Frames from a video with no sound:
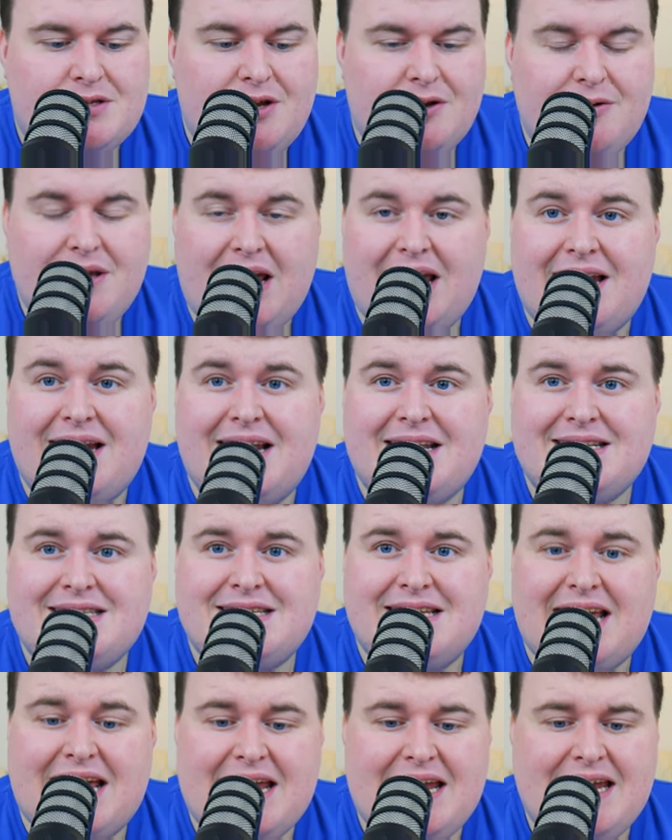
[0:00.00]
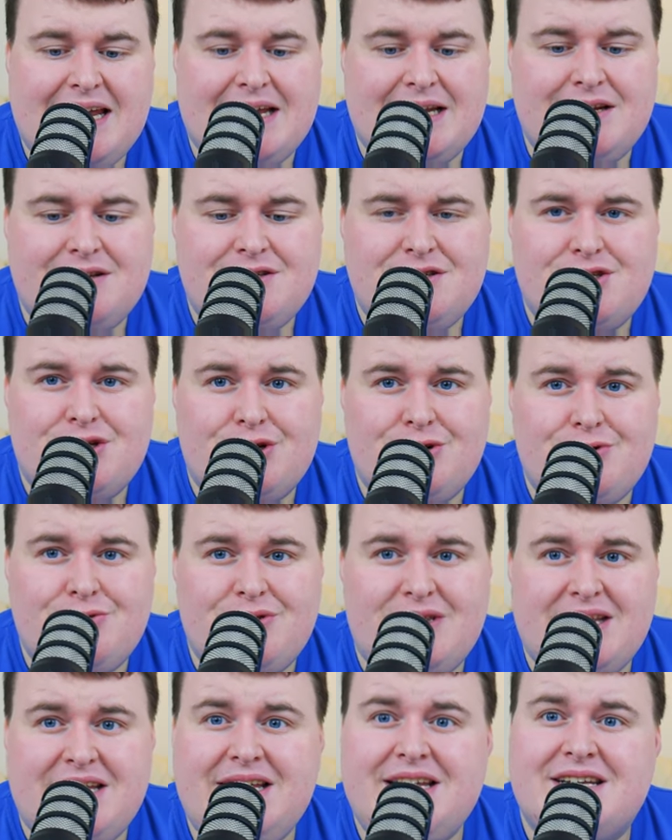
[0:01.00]
So yeah, let's get into
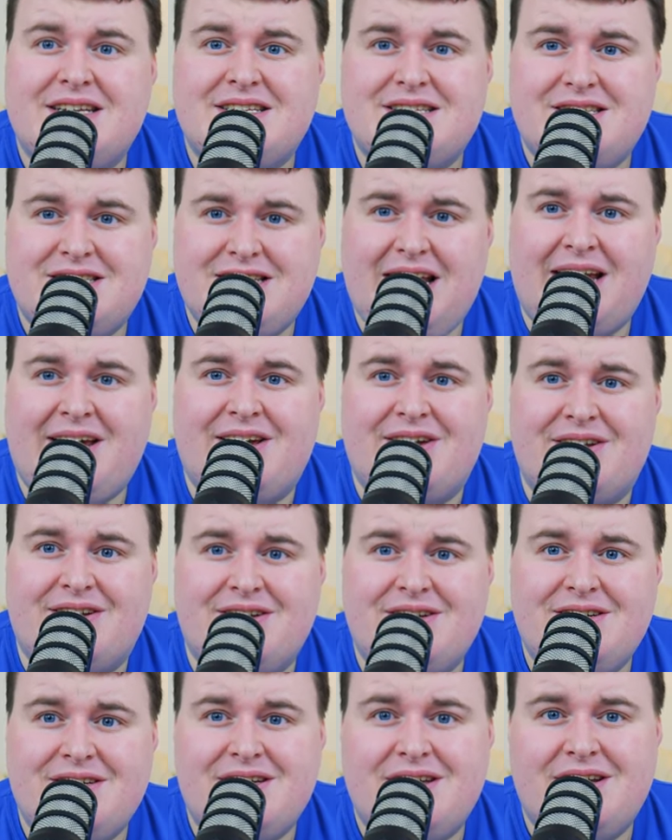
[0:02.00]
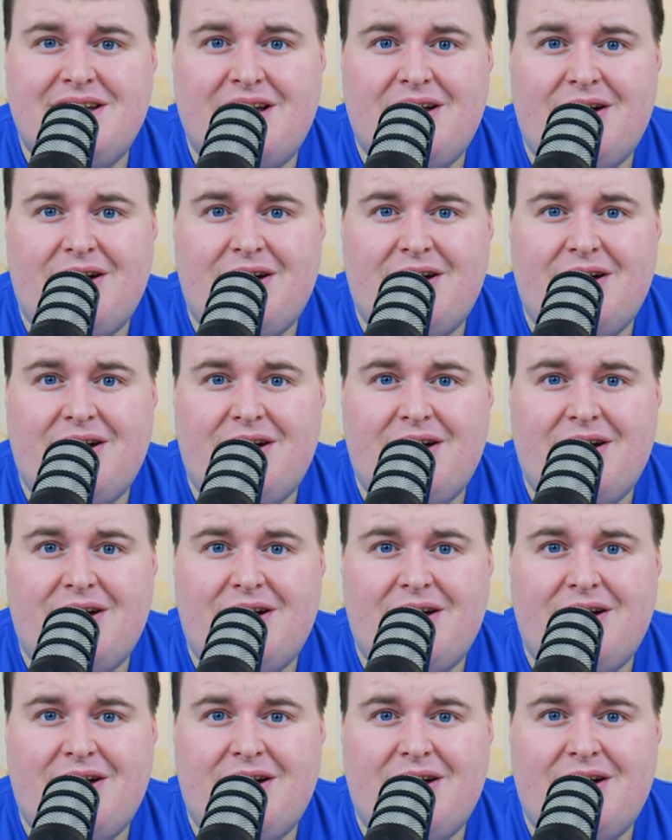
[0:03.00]
the second